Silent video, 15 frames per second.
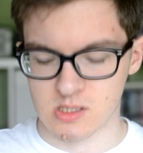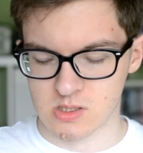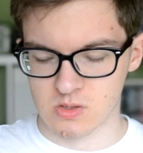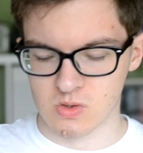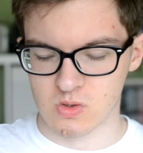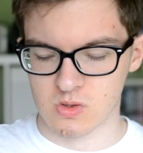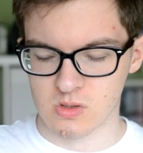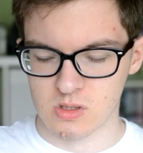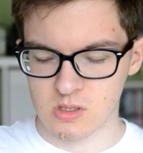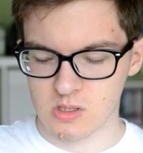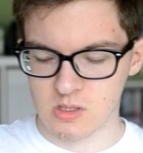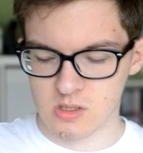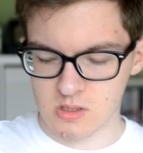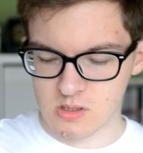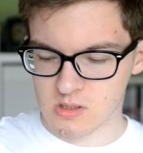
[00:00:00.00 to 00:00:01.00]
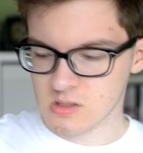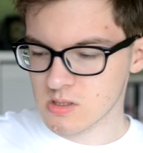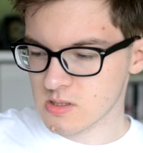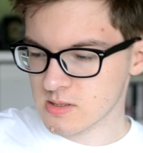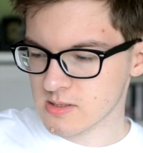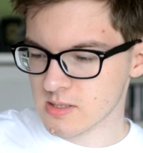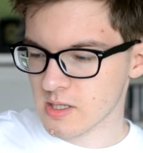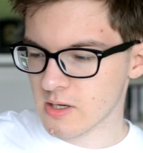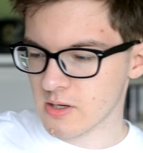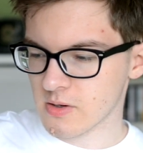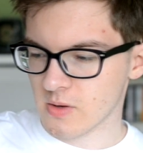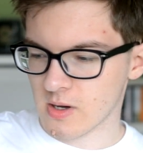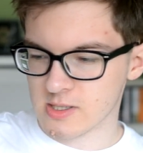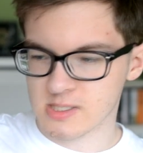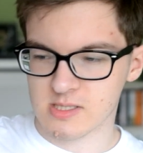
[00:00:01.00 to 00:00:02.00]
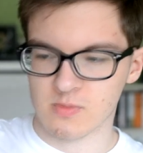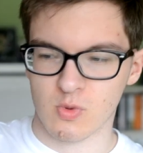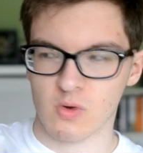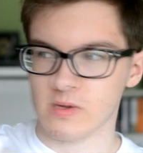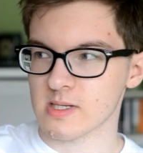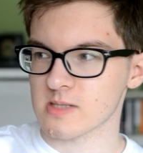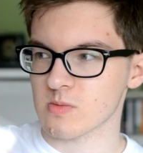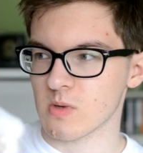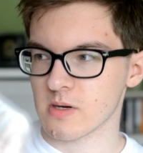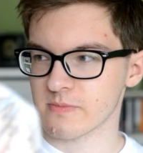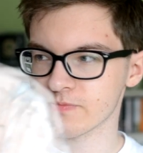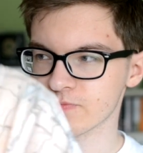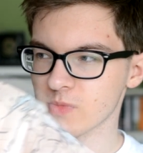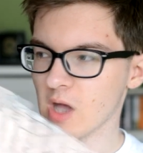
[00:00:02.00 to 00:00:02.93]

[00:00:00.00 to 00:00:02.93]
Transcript: store, so I just bought this one.